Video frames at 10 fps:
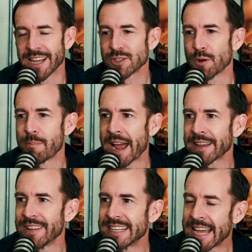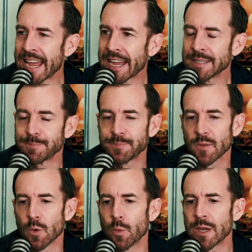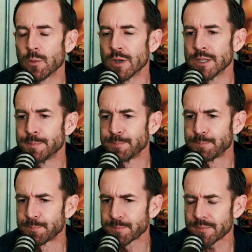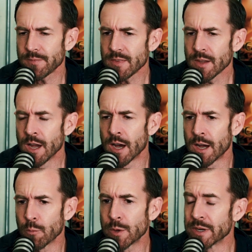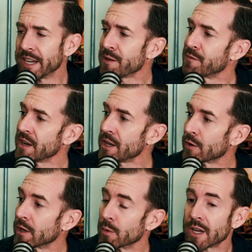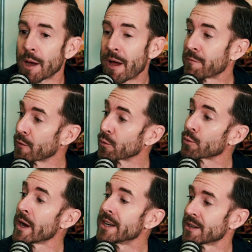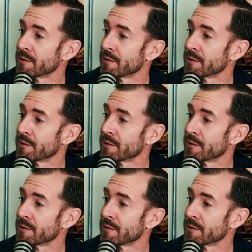And so back in the day, we would get a video. It would come out for rent